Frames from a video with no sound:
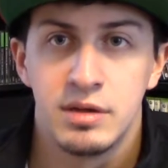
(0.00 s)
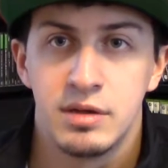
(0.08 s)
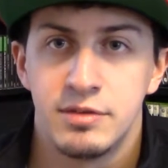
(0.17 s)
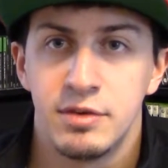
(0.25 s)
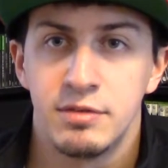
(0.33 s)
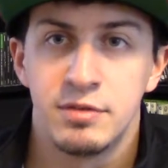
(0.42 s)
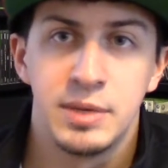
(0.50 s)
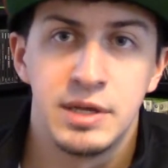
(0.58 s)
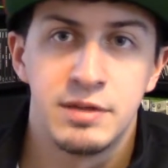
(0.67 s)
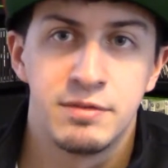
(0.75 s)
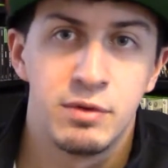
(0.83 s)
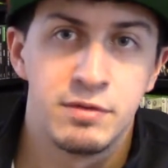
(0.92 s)
so for me
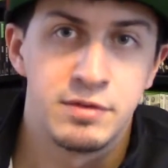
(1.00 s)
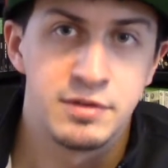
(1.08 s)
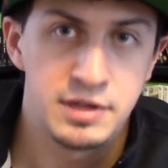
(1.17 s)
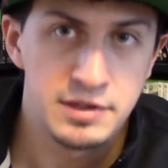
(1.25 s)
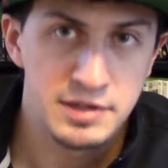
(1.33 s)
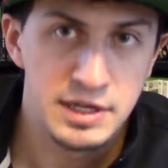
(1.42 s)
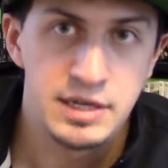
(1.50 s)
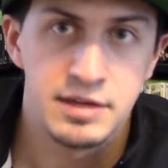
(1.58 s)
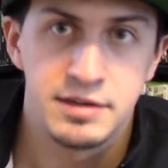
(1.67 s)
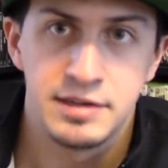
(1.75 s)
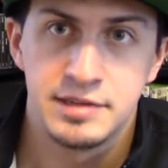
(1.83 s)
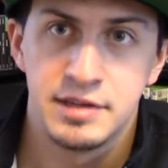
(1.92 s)
it's 4 for 16
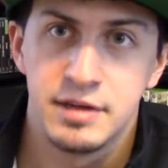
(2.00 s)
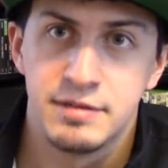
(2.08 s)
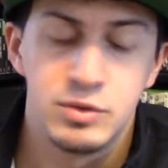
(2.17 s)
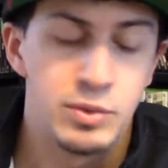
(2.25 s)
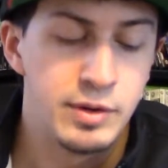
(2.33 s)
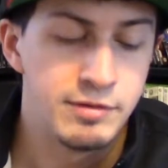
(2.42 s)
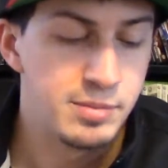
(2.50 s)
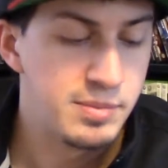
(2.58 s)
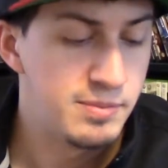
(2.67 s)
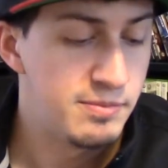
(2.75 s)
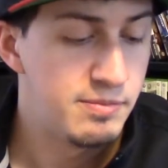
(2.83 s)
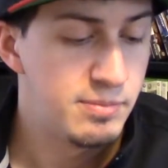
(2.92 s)
because I still have the
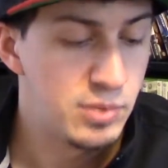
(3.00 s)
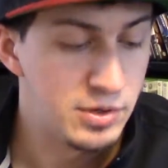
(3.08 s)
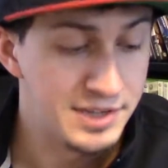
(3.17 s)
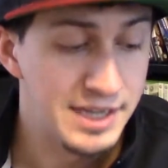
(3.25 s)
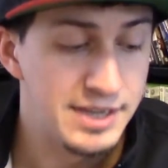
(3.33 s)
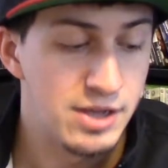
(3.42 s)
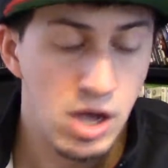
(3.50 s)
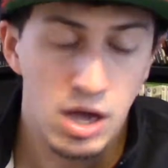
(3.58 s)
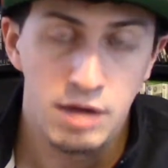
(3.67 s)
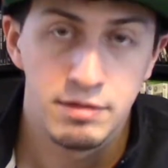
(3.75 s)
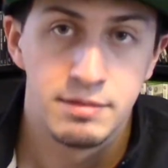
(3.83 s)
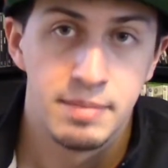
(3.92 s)
20%
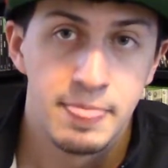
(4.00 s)
off.